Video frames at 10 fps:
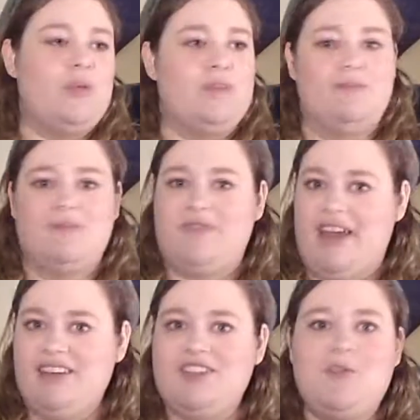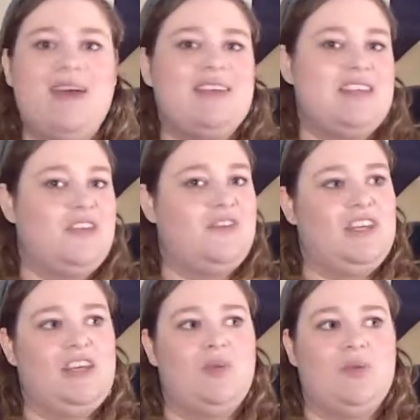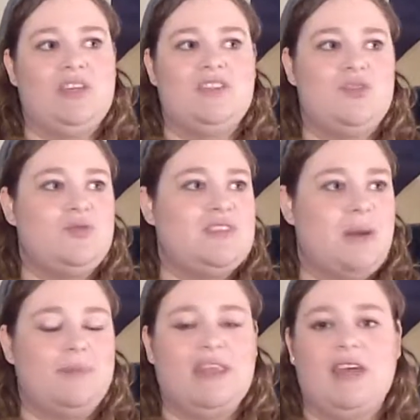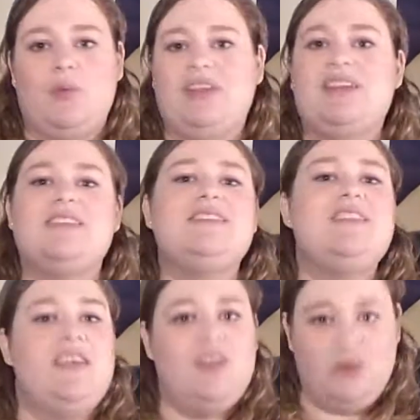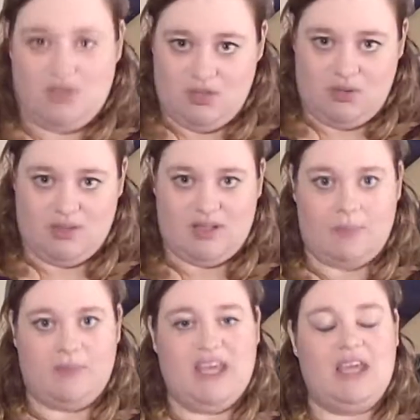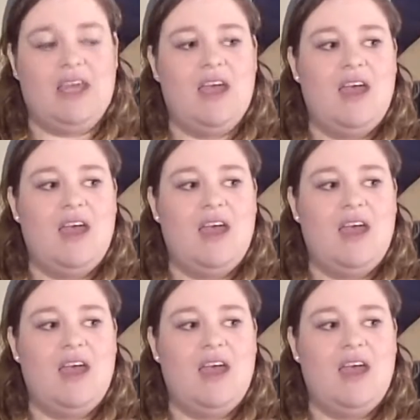We'd find a new activity, we'd do something, we'd continue to do something.